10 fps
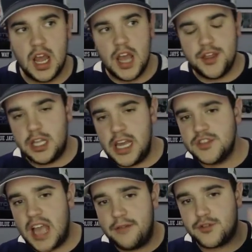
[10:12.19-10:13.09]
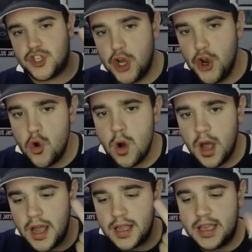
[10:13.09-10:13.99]
The Leafs have two
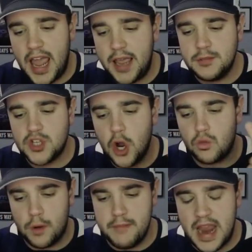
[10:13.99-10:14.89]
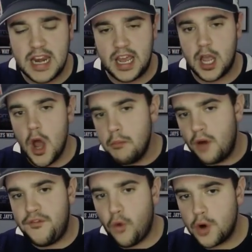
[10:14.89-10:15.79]
games remaining
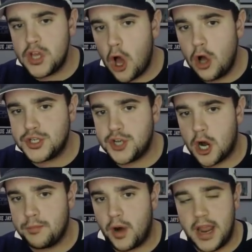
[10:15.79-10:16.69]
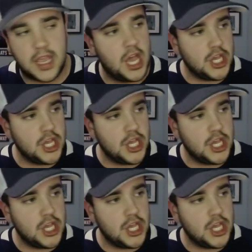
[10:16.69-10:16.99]
before the All-Star break.